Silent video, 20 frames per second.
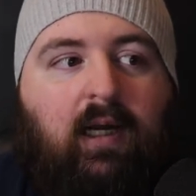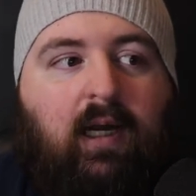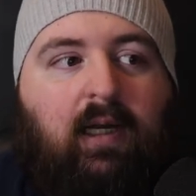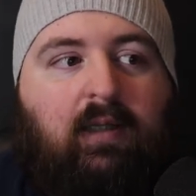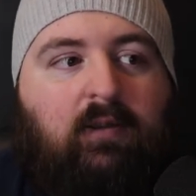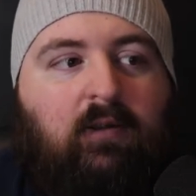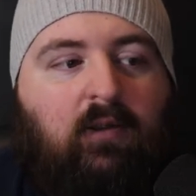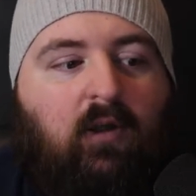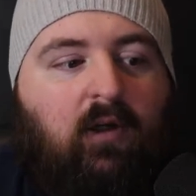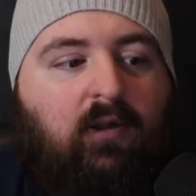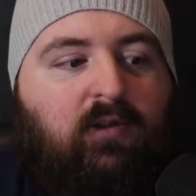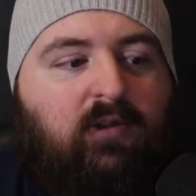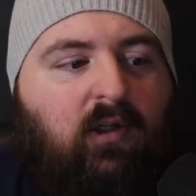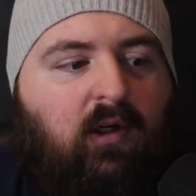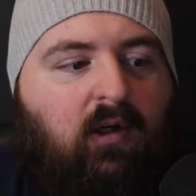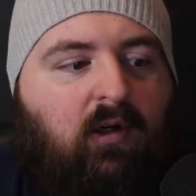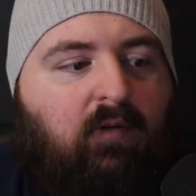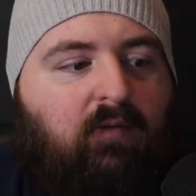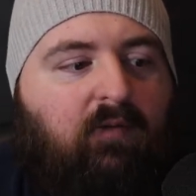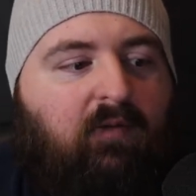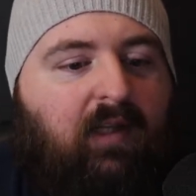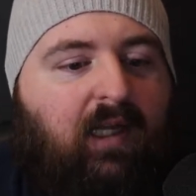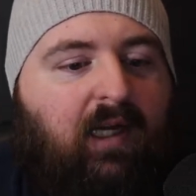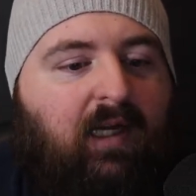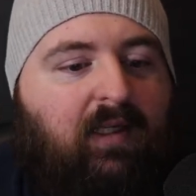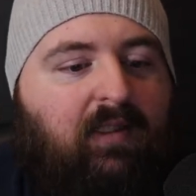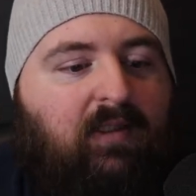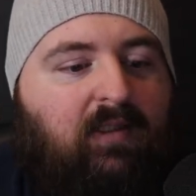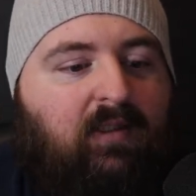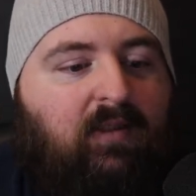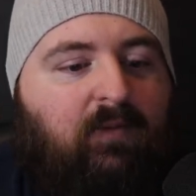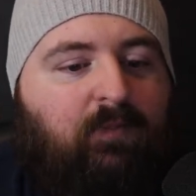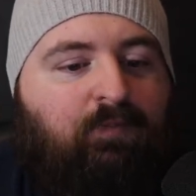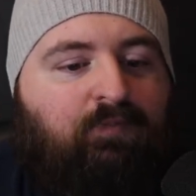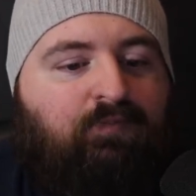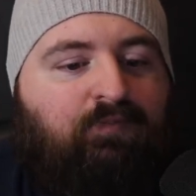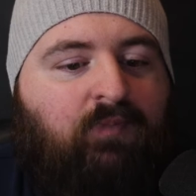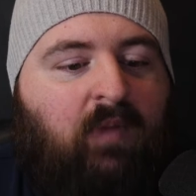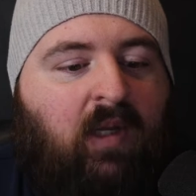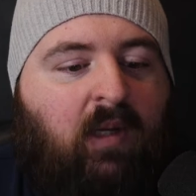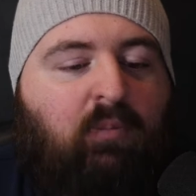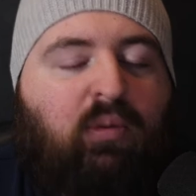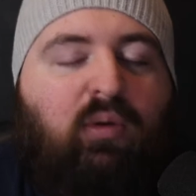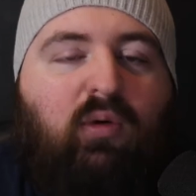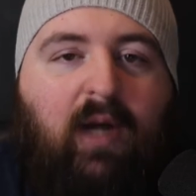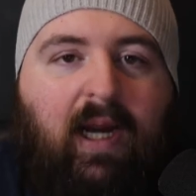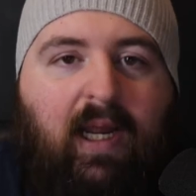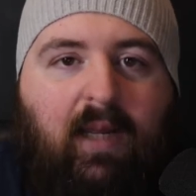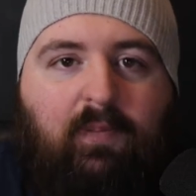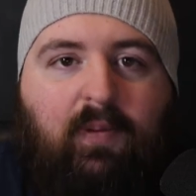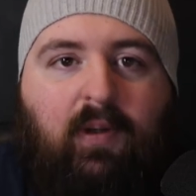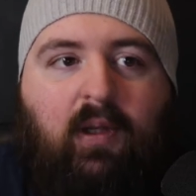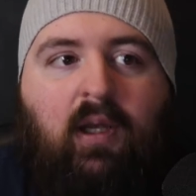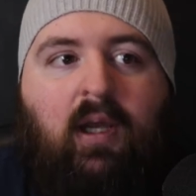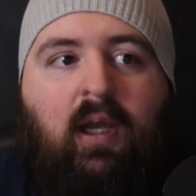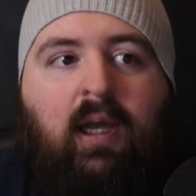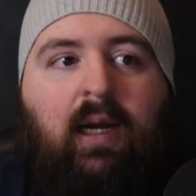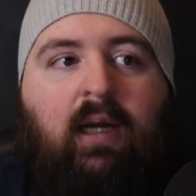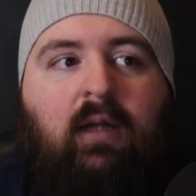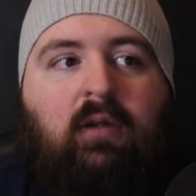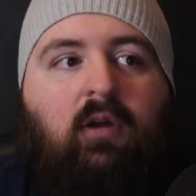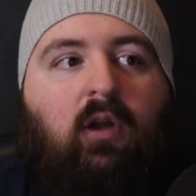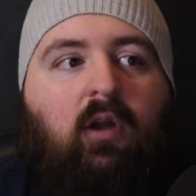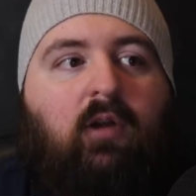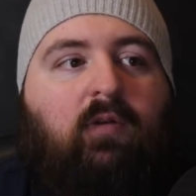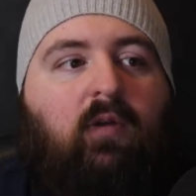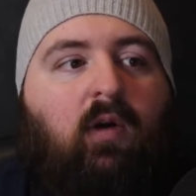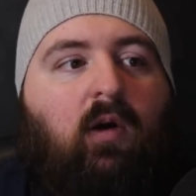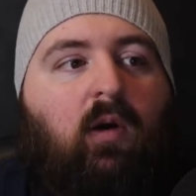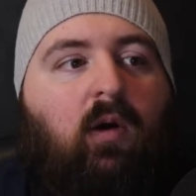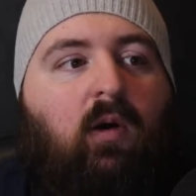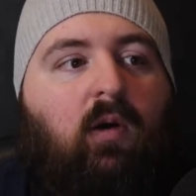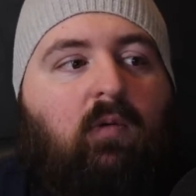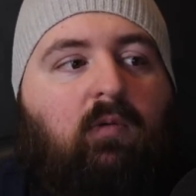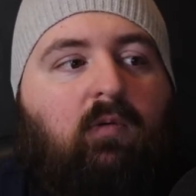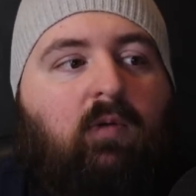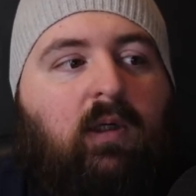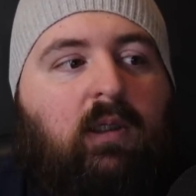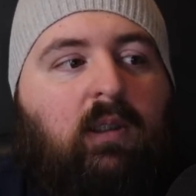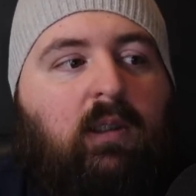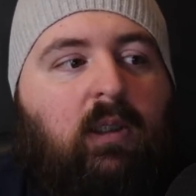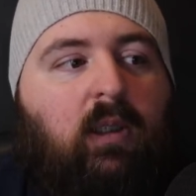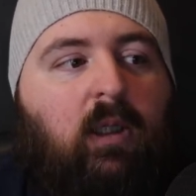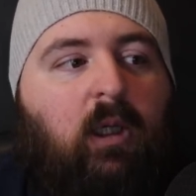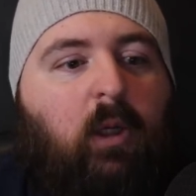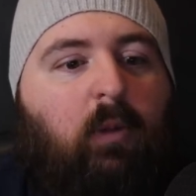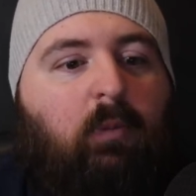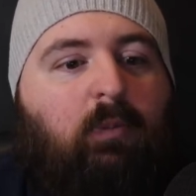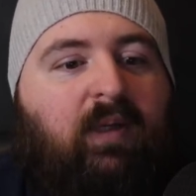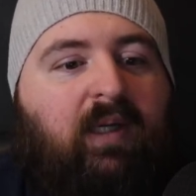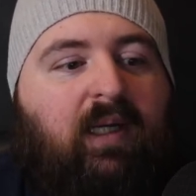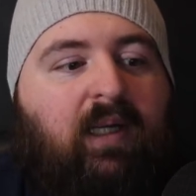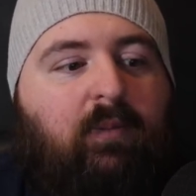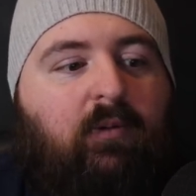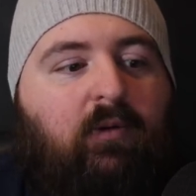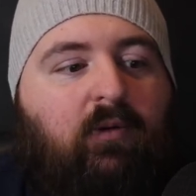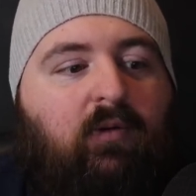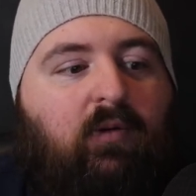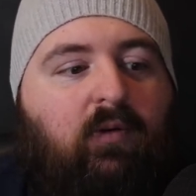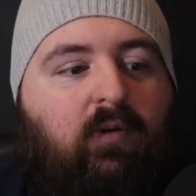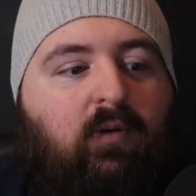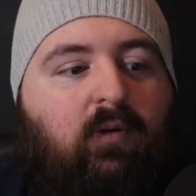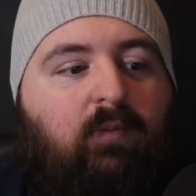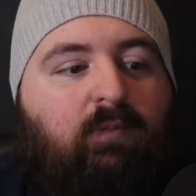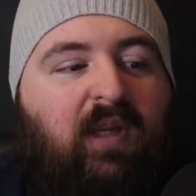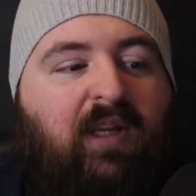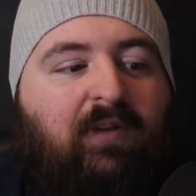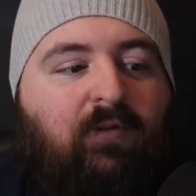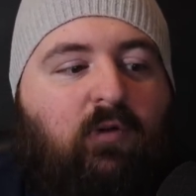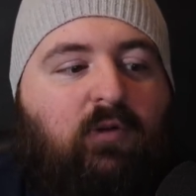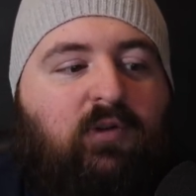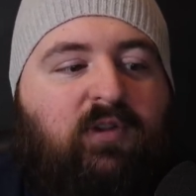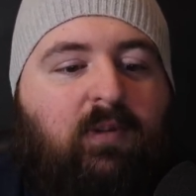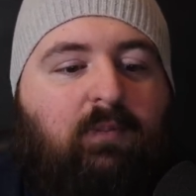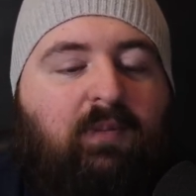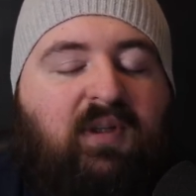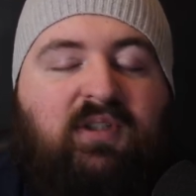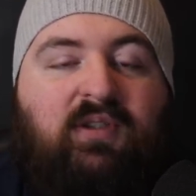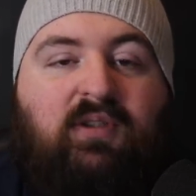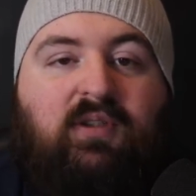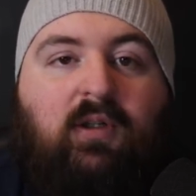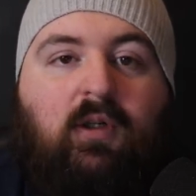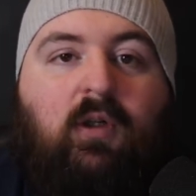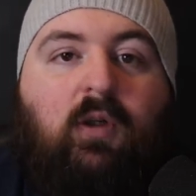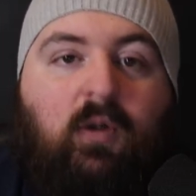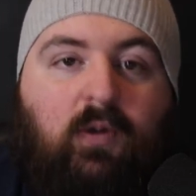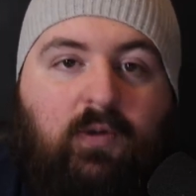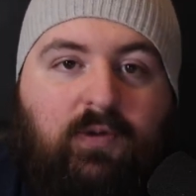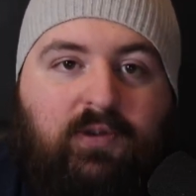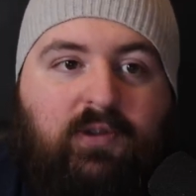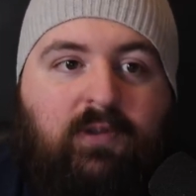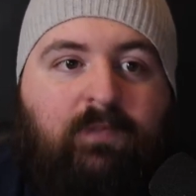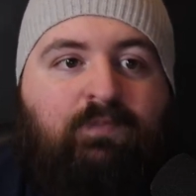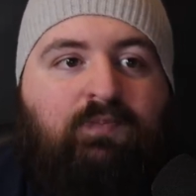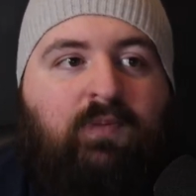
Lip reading: A lot of that prep and a lot of being able to, even though some businesses are closed,